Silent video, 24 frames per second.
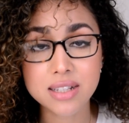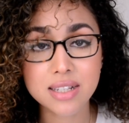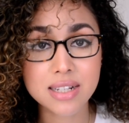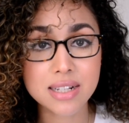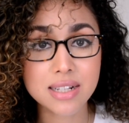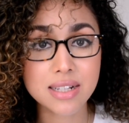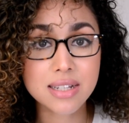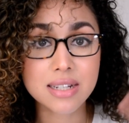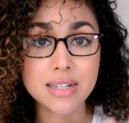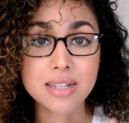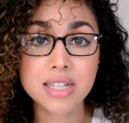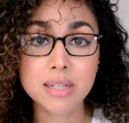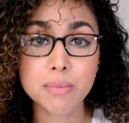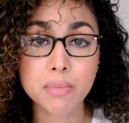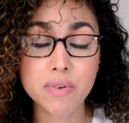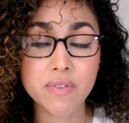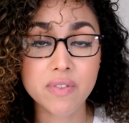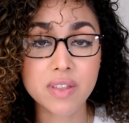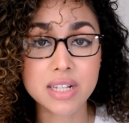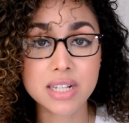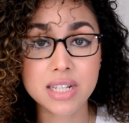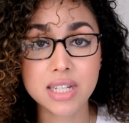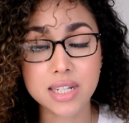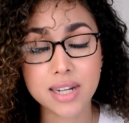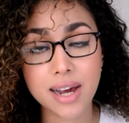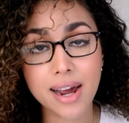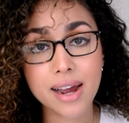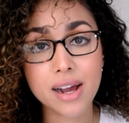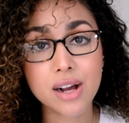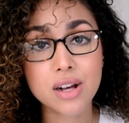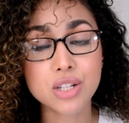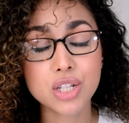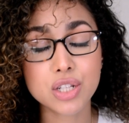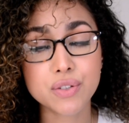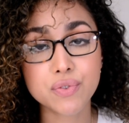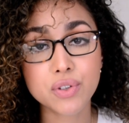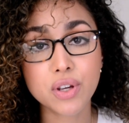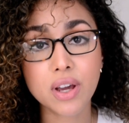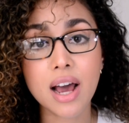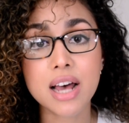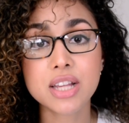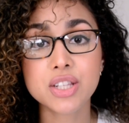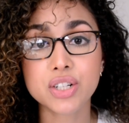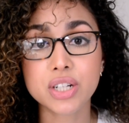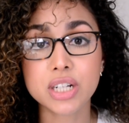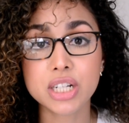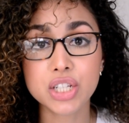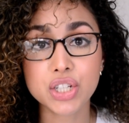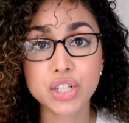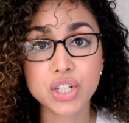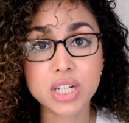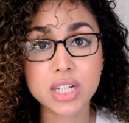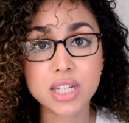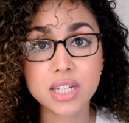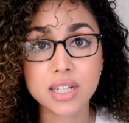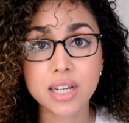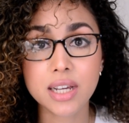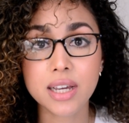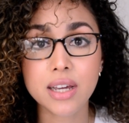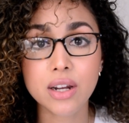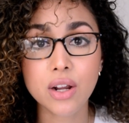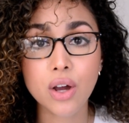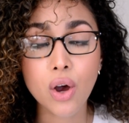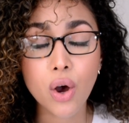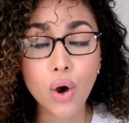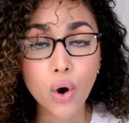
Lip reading: to see some of the styles if you guys are interested